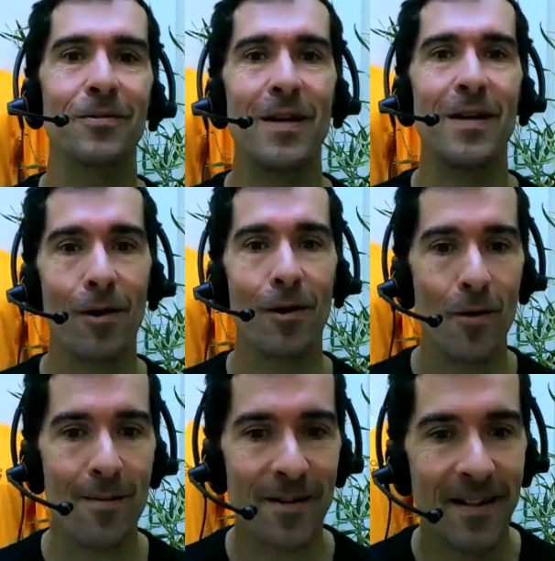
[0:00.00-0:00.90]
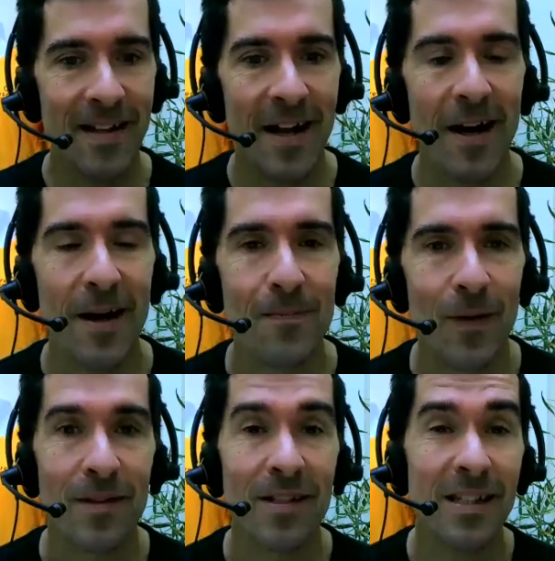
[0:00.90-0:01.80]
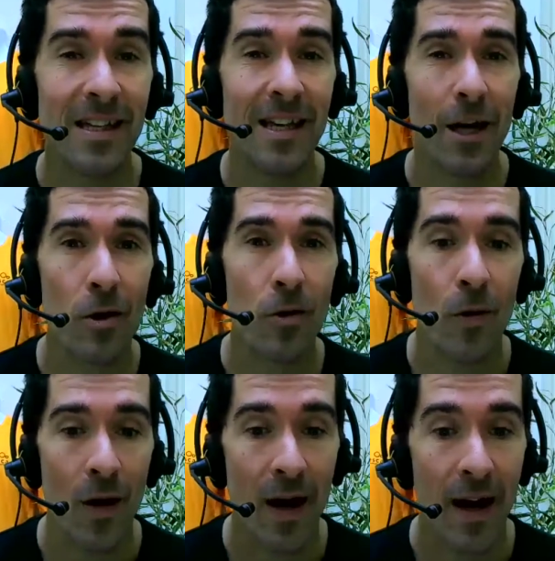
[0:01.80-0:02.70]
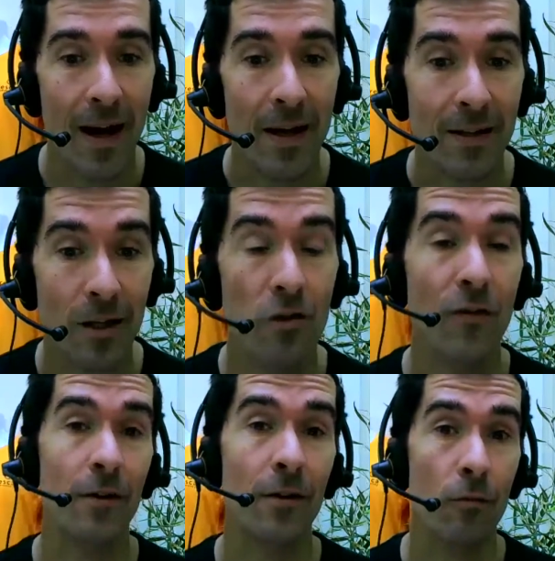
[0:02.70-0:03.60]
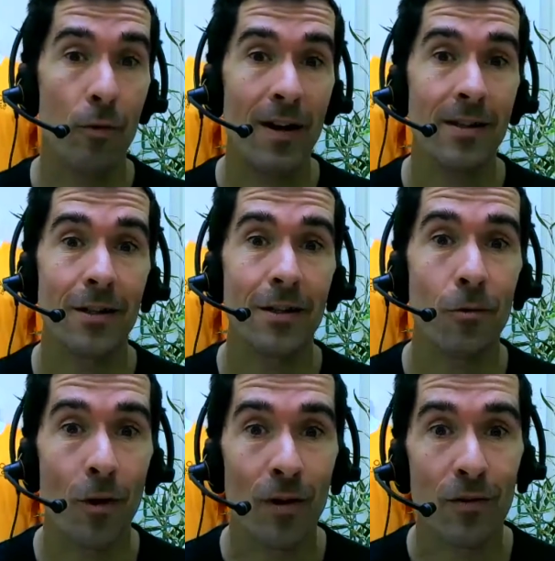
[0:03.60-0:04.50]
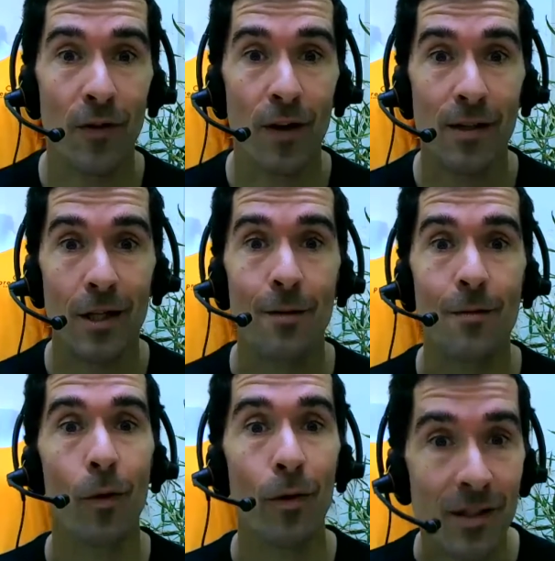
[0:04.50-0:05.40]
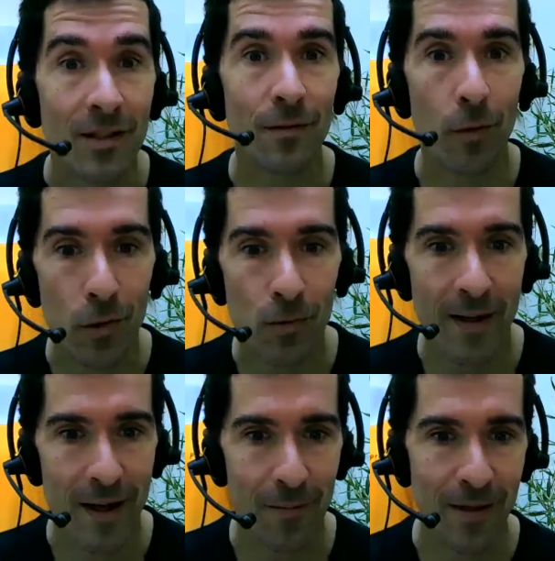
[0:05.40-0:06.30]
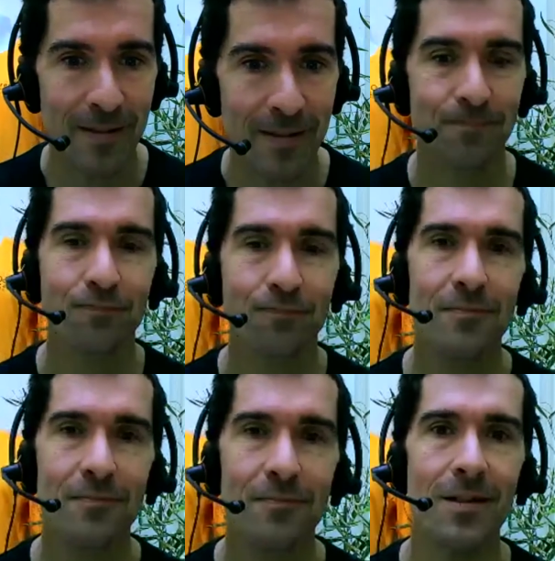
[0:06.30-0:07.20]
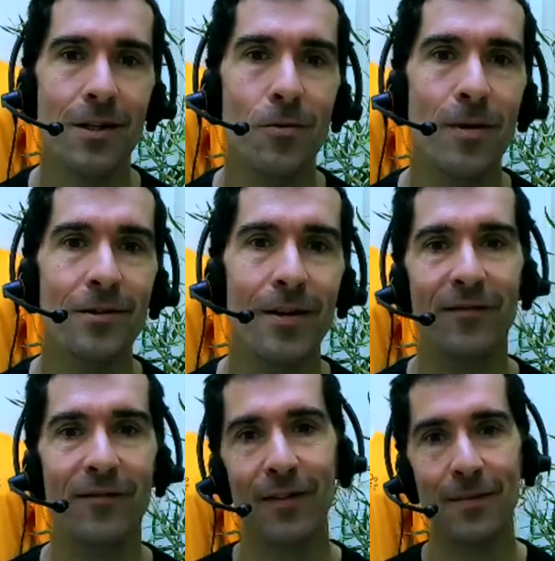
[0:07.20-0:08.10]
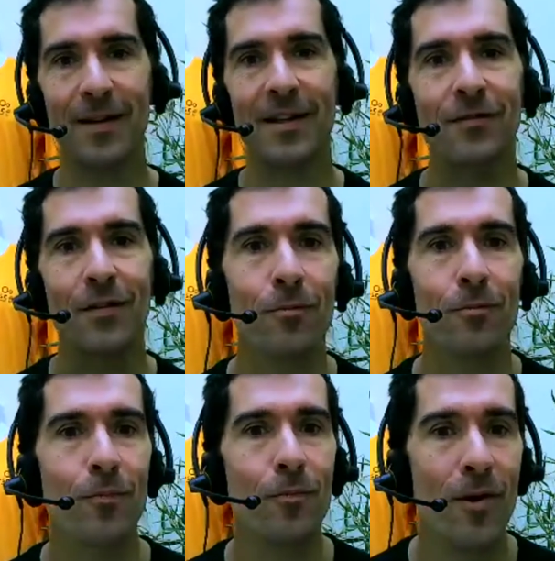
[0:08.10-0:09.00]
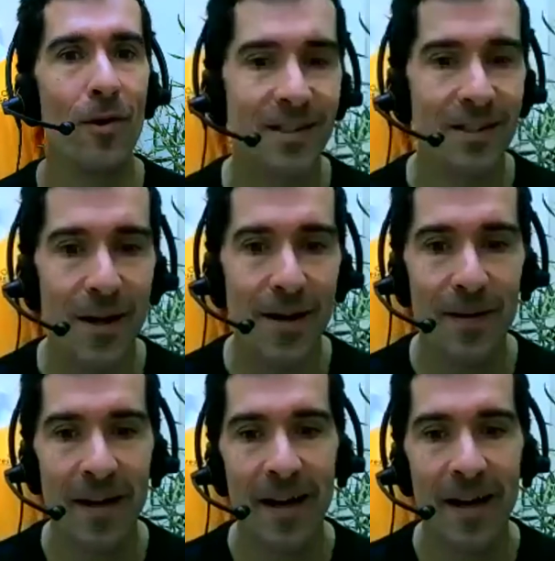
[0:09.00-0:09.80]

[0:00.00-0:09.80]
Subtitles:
with me, Rob Webben. I'm the CEO and co-founder of Presca, the world's first climate positive sportswear company. So, we're trading 15 minutes of your precious time